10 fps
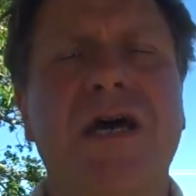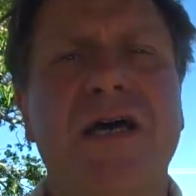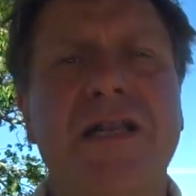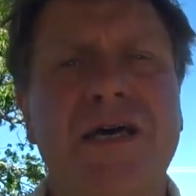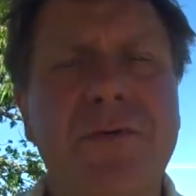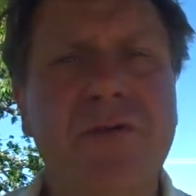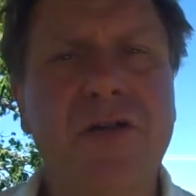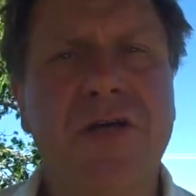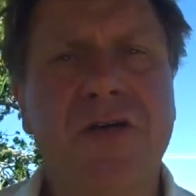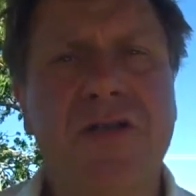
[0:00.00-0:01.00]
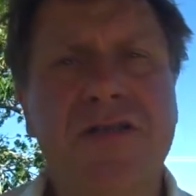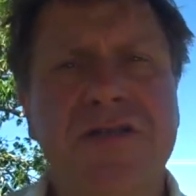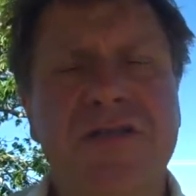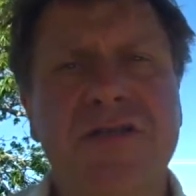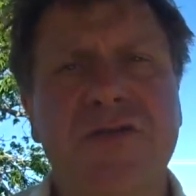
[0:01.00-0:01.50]
enable
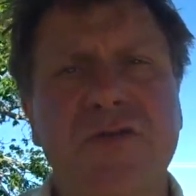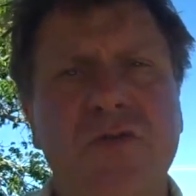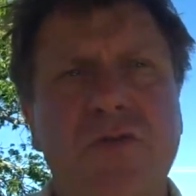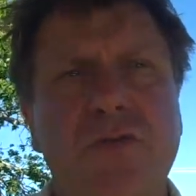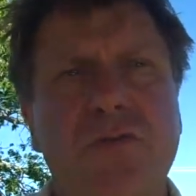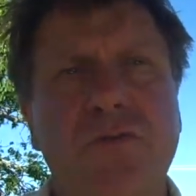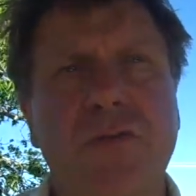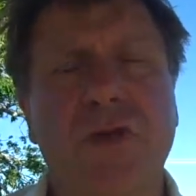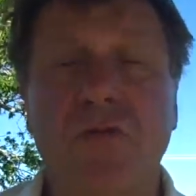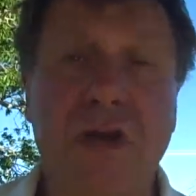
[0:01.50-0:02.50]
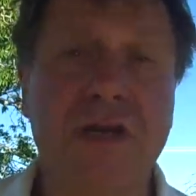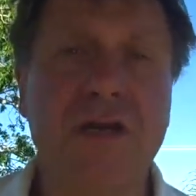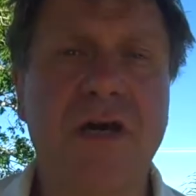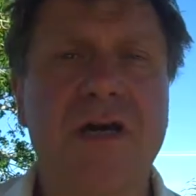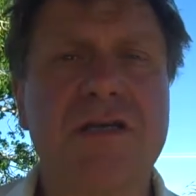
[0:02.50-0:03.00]
learners to
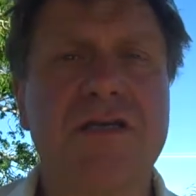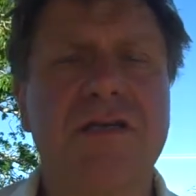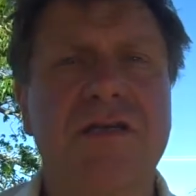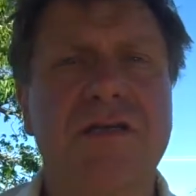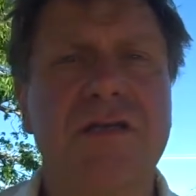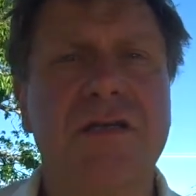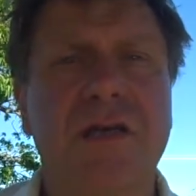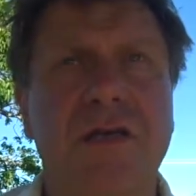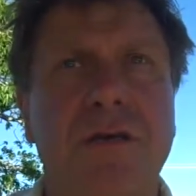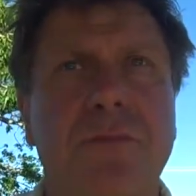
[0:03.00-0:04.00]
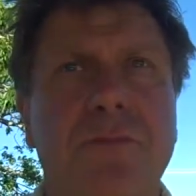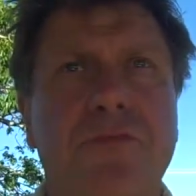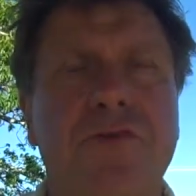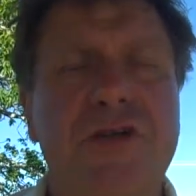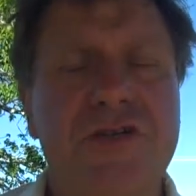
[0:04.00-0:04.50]
recognise that
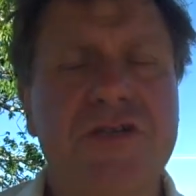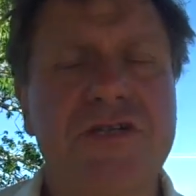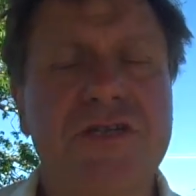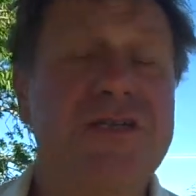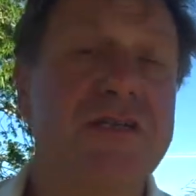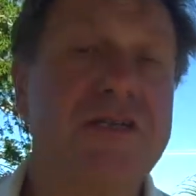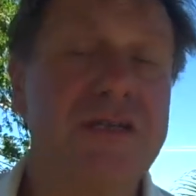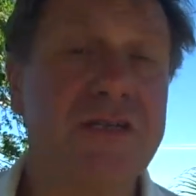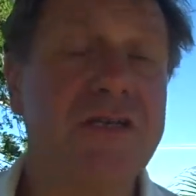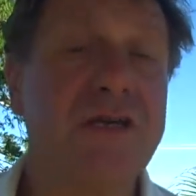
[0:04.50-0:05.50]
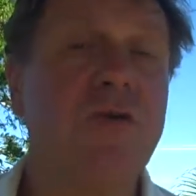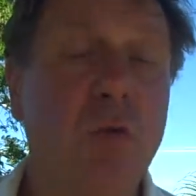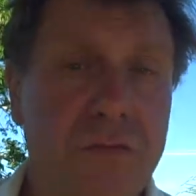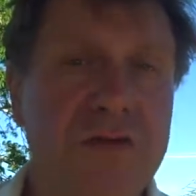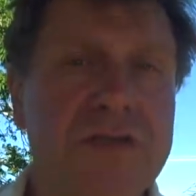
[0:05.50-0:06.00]
prejudice exists in
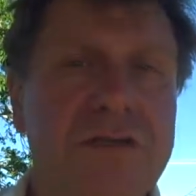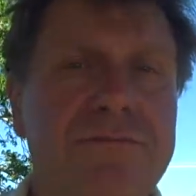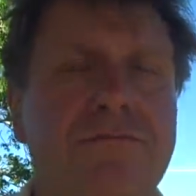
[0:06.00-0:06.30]
all of us,